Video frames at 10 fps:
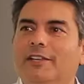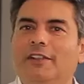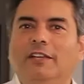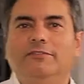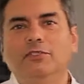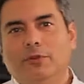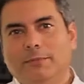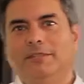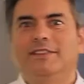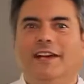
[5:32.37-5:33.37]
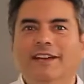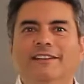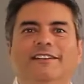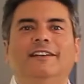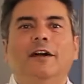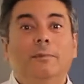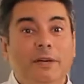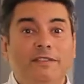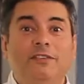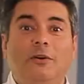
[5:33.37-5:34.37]
Thanks for joining me today.
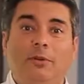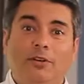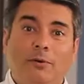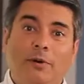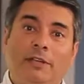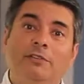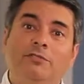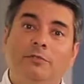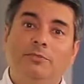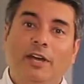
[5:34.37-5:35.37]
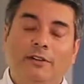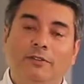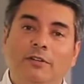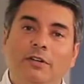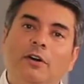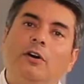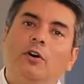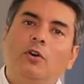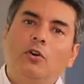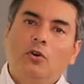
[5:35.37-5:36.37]
Please comment on my YouTube channel
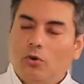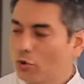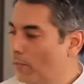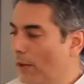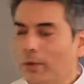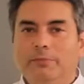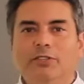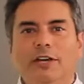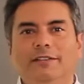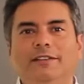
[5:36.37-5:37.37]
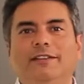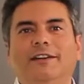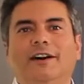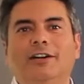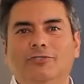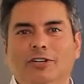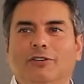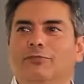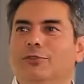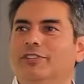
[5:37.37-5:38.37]
or my website. I'd really
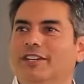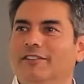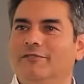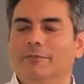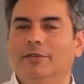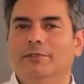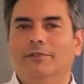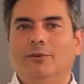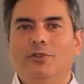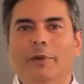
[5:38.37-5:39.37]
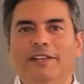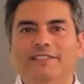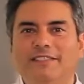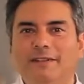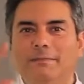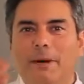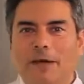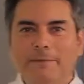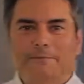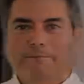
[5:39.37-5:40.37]
look forward to hearing from you. All the best.
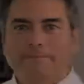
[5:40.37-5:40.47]
Bye-bye.